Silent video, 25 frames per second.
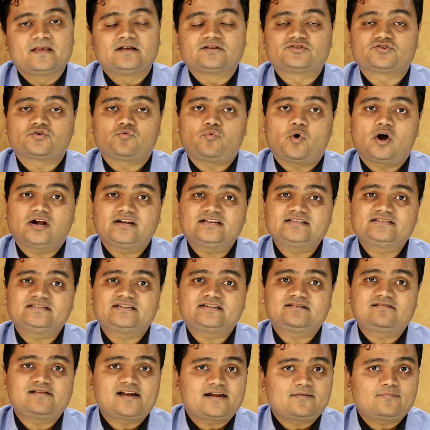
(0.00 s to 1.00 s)
So, what is the
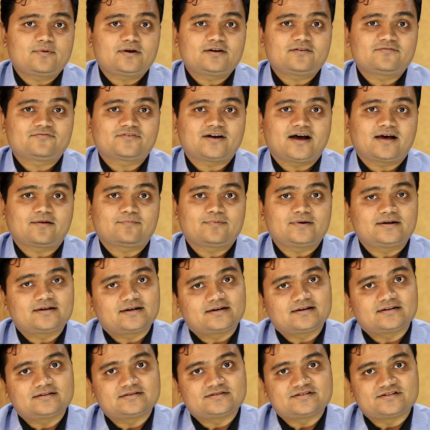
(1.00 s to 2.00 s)
treatment of carpal
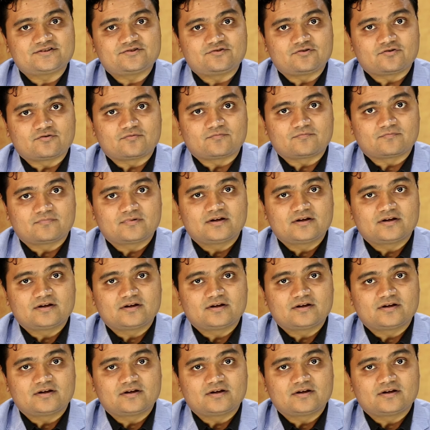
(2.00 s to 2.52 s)
tunnel syndrome?